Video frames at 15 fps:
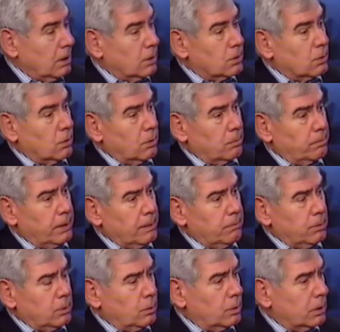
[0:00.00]
So
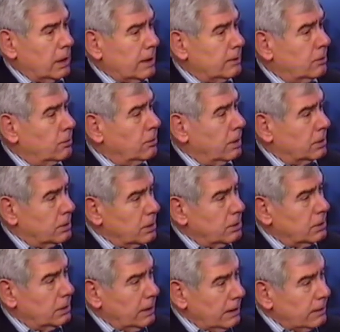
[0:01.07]
people who would like to
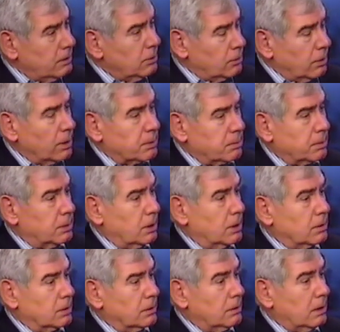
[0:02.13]
transition into
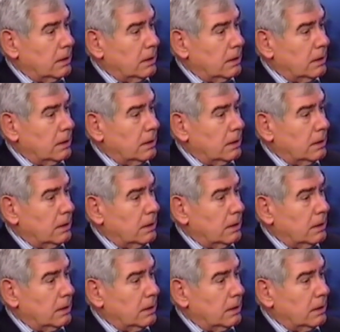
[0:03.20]
transportation,